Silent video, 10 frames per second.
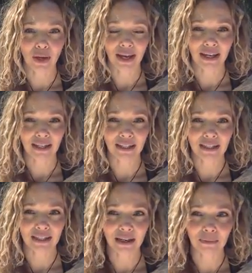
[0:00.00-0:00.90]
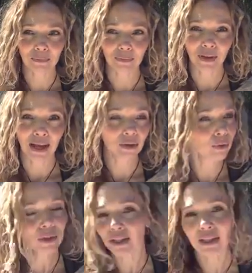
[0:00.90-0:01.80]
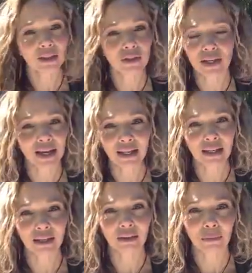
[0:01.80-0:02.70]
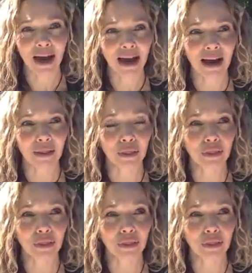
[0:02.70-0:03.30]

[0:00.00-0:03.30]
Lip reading: And I don't think that there's any path,